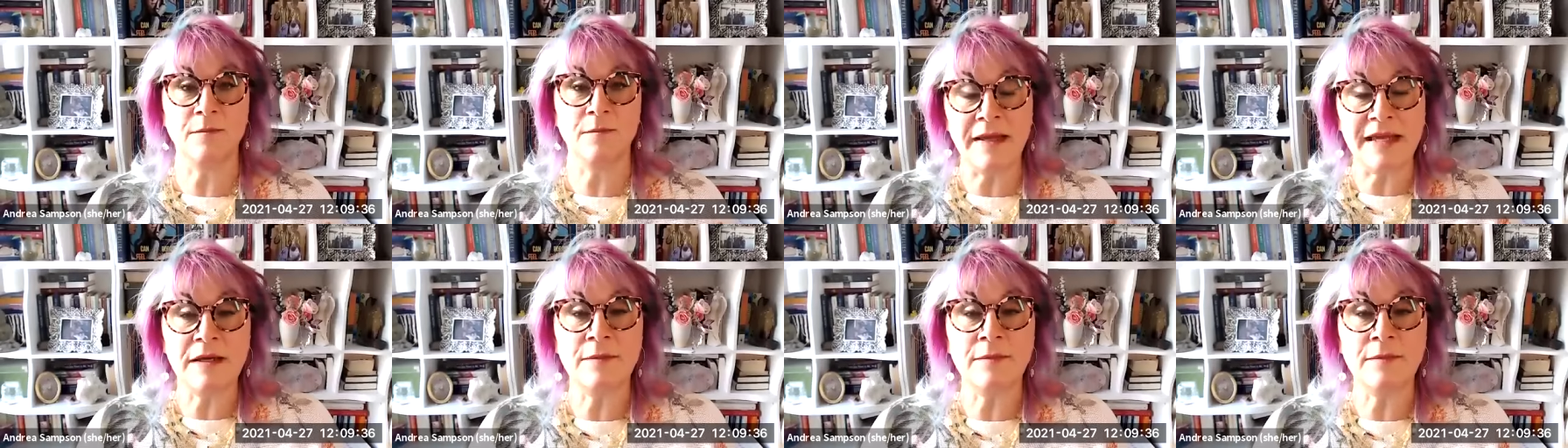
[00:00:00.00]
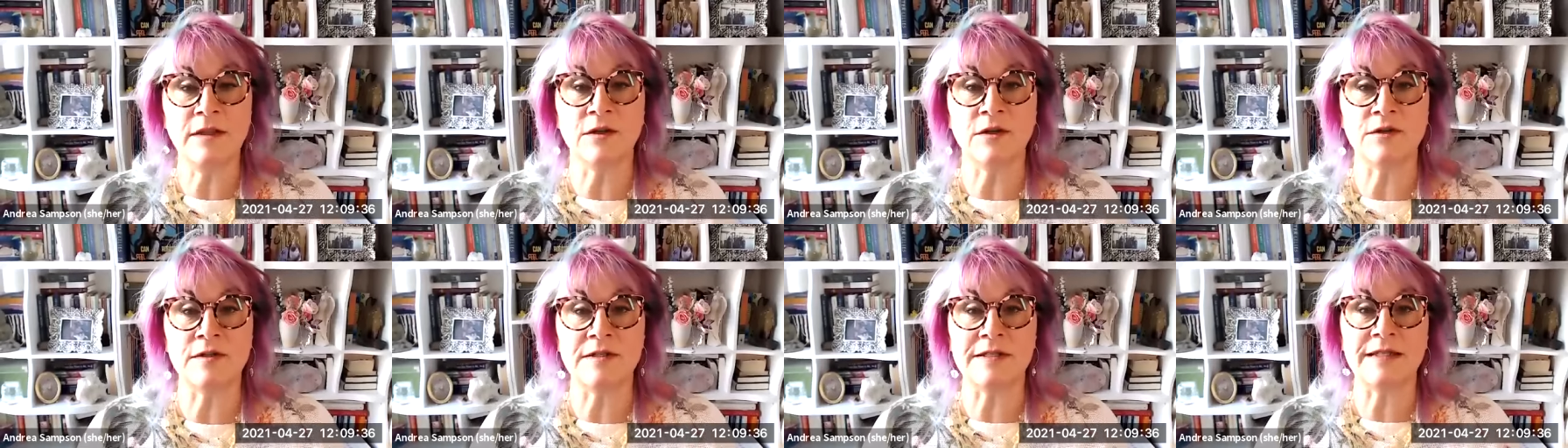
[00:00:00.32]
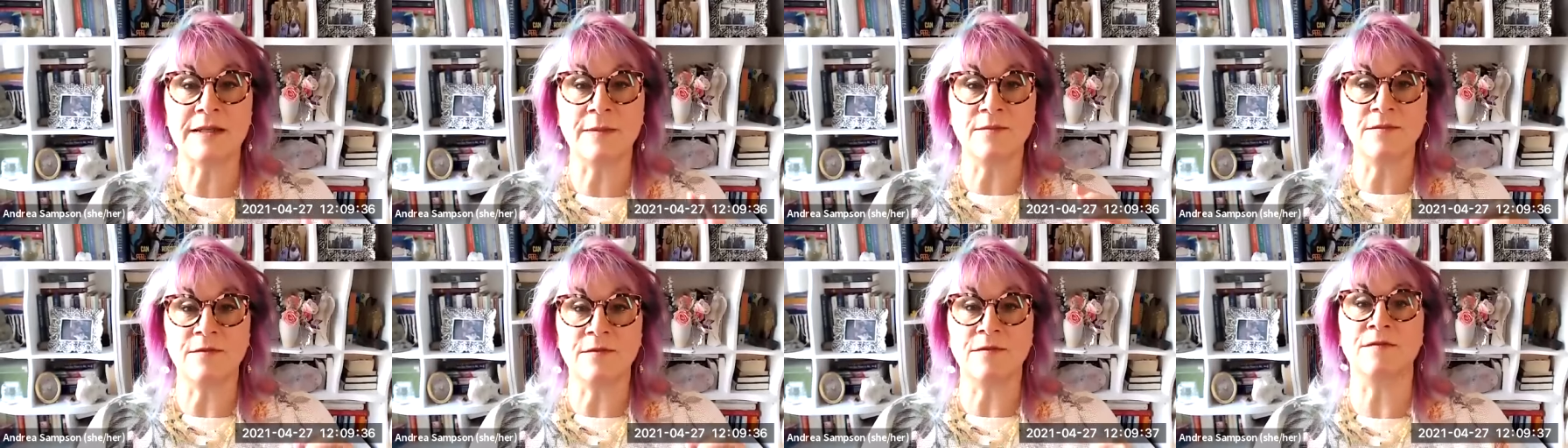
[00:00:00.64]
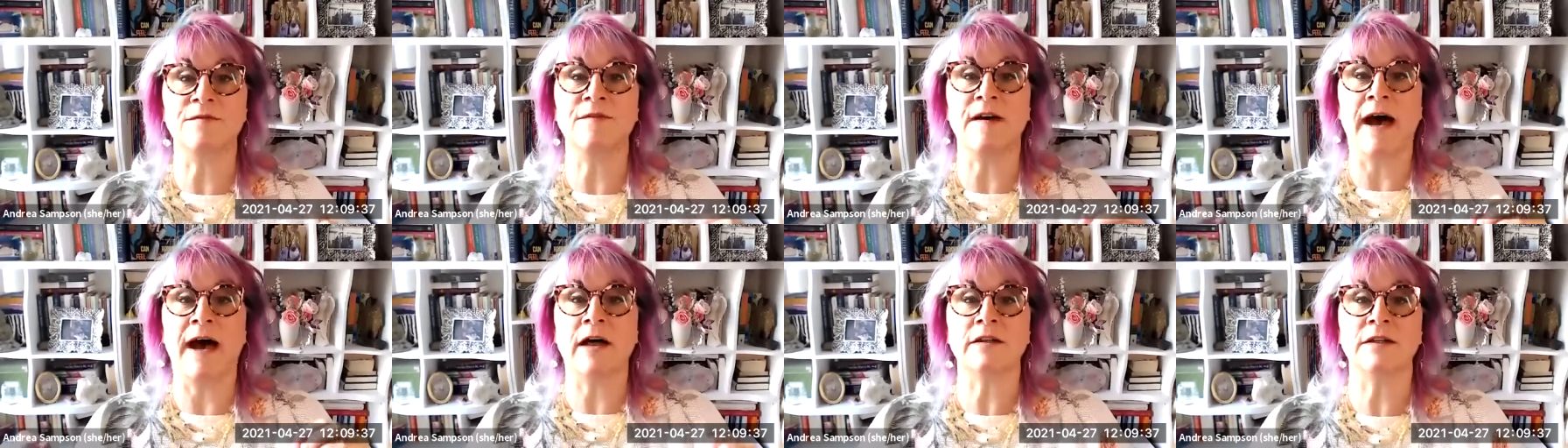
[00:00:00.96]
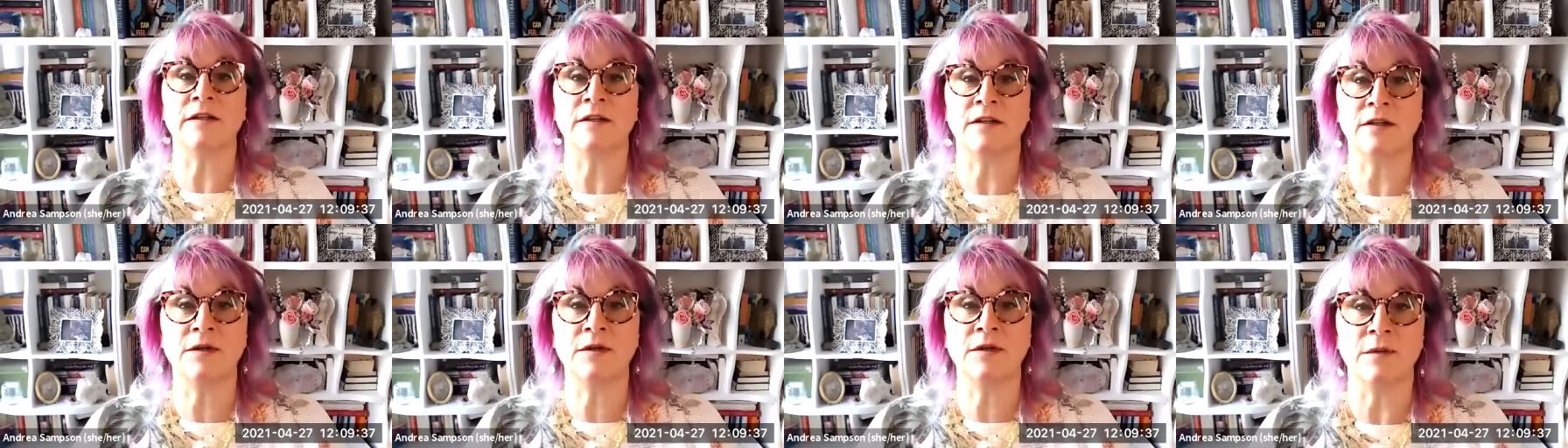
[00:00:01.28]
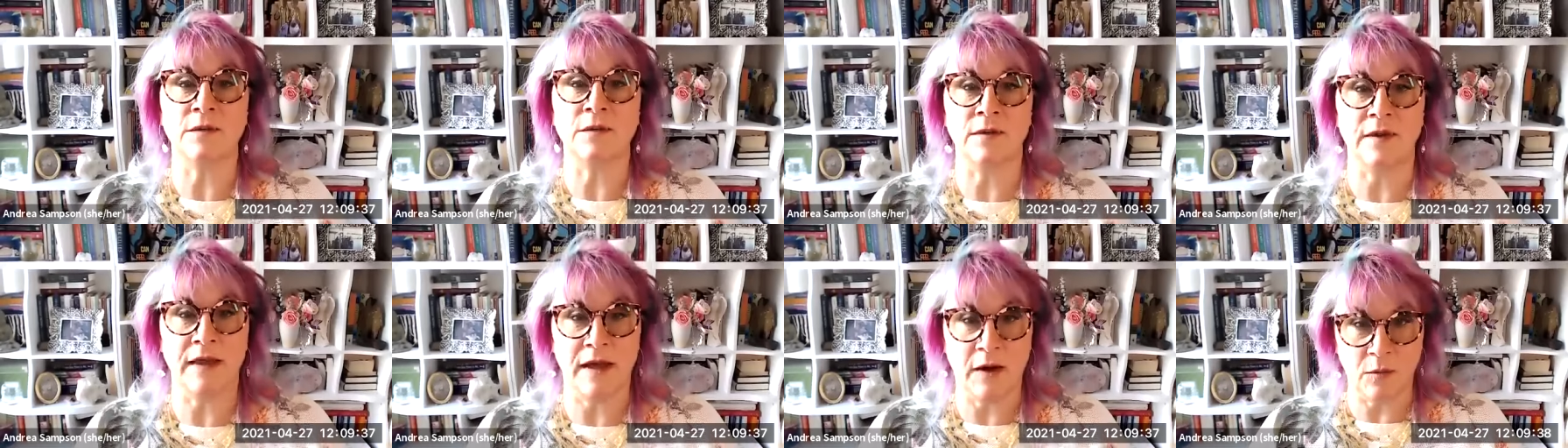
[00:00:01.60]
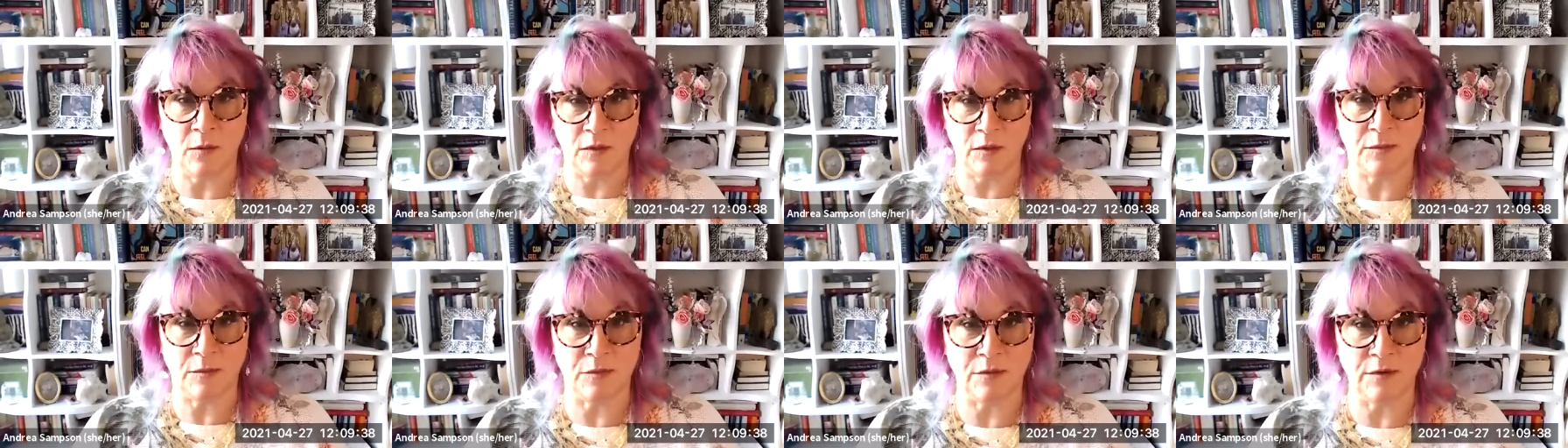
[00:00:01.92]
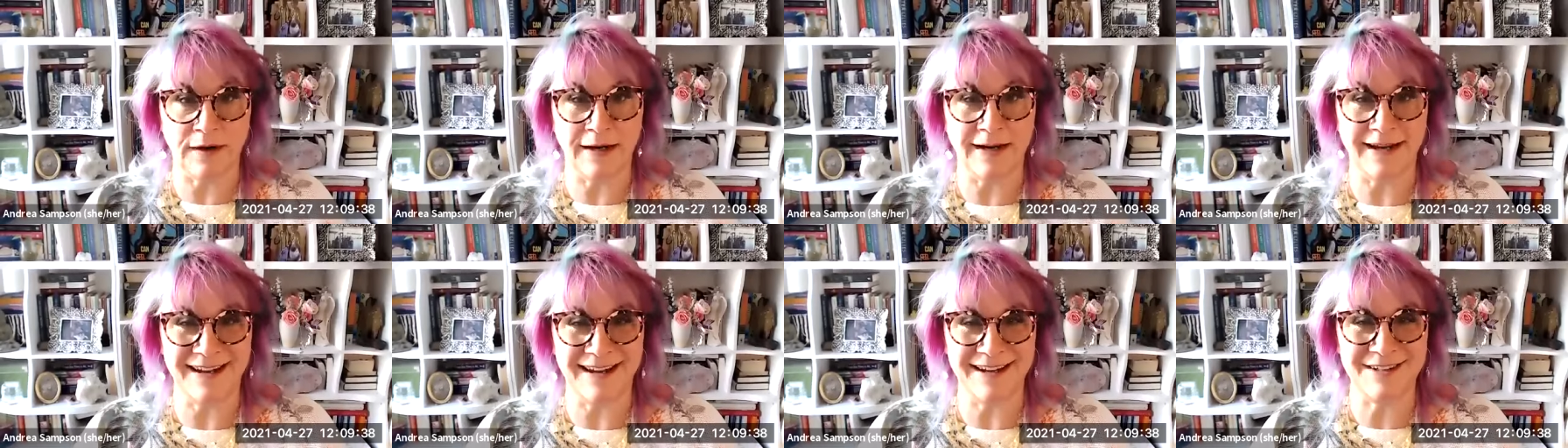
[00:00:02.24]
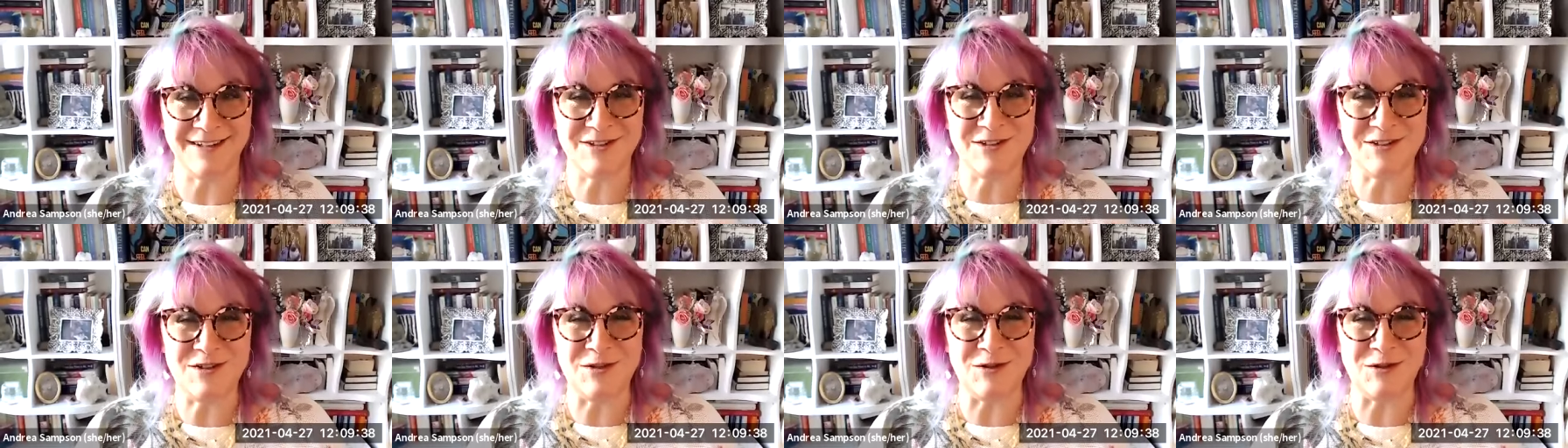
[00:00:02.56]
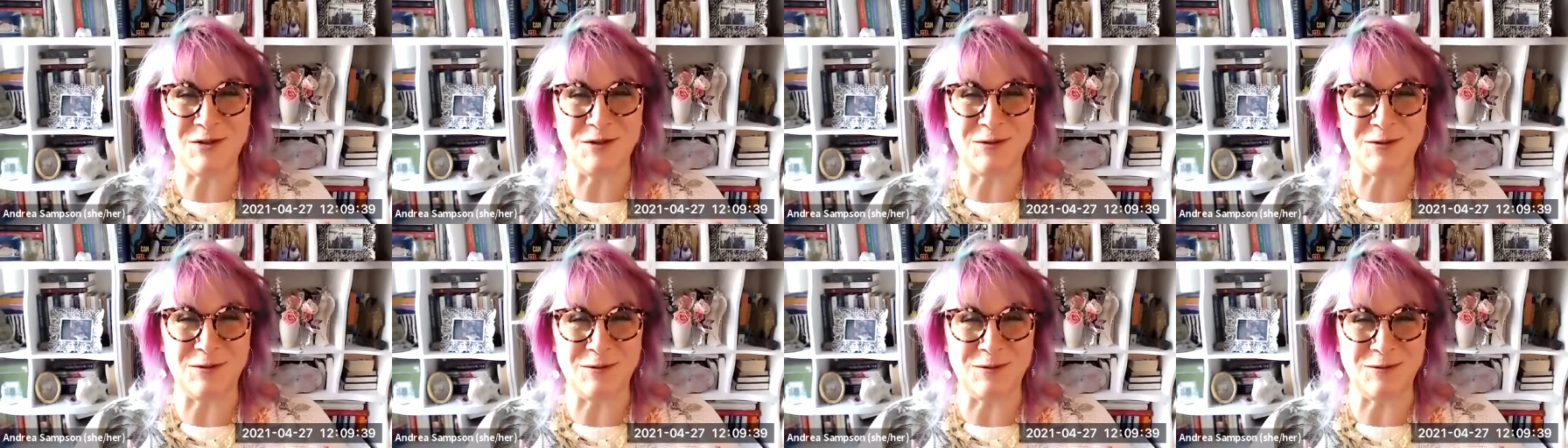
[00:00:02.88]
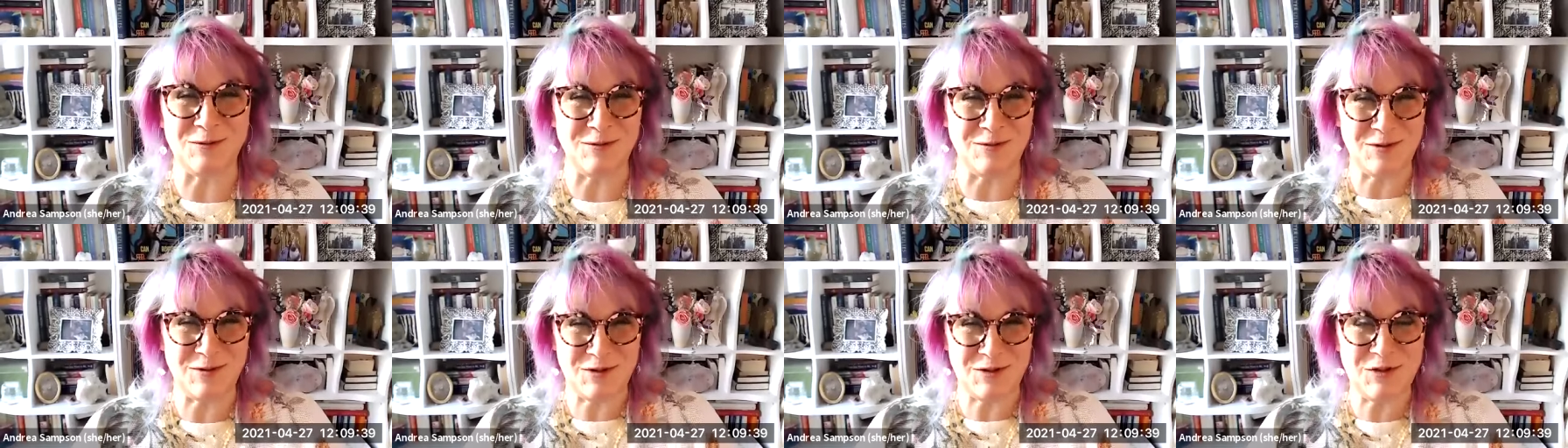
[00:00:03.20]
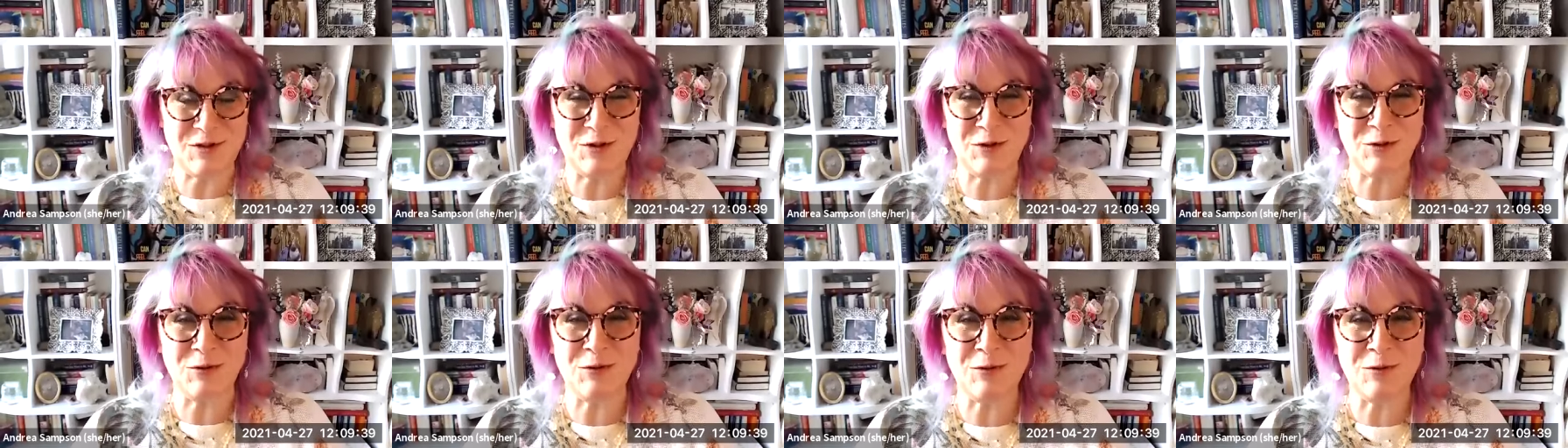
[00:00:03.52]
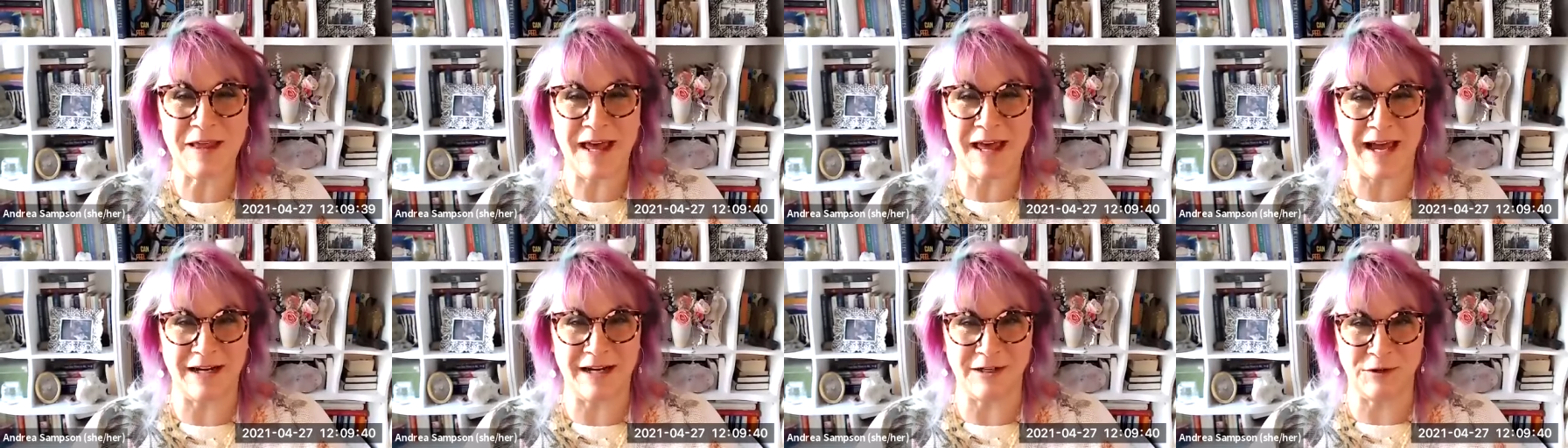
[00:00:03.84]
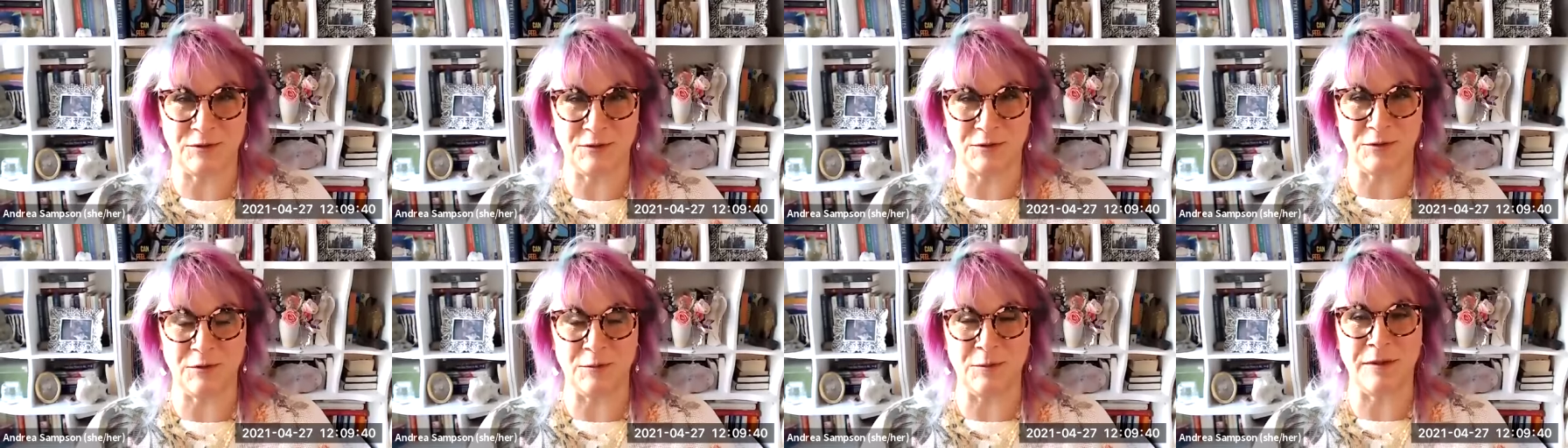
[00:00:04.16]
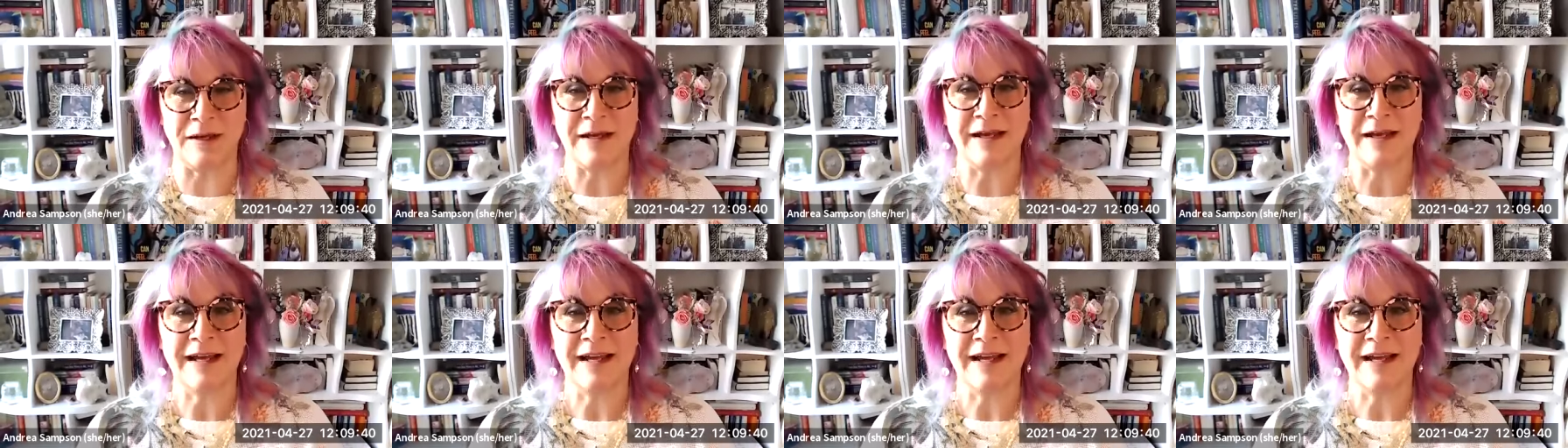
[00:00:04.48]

yeah. Maybe there's some value that we're bringing to, to that group.